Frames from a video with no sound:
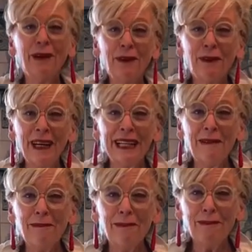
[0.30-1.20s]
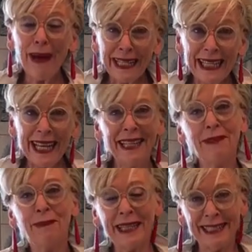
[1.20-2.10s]
everyone, back again
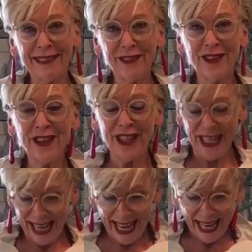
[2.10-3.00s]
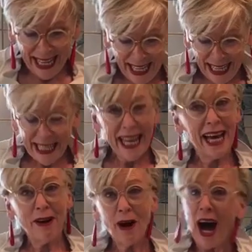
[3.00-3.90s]
in my kitchen.
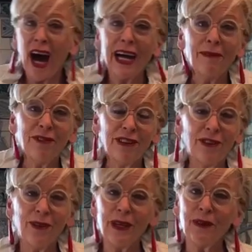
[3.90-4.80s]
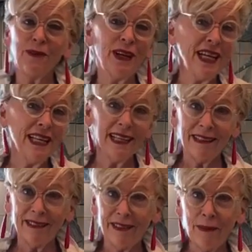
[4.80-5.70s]
Now I'm just doing really
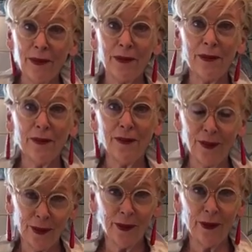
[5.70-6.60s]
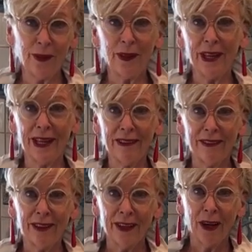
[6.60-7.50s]
simple food that
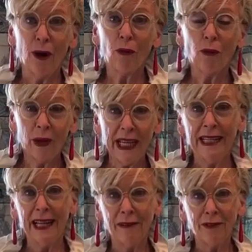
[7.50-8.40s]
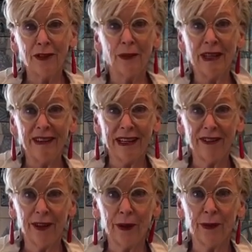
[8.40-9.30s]
we love to eat
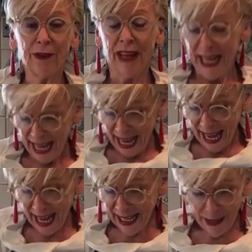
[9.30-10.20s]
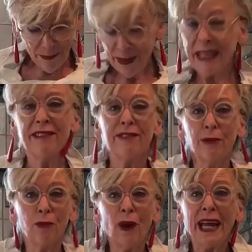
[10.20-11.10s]
ourselves. It's
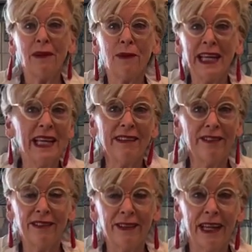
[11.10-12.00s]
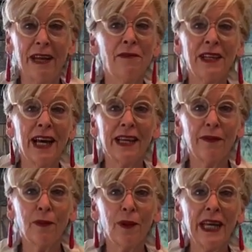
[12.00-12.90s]
the way we eat every night
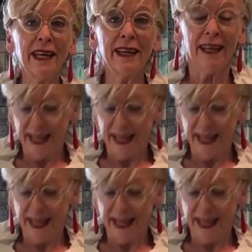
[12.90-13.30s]
of the week,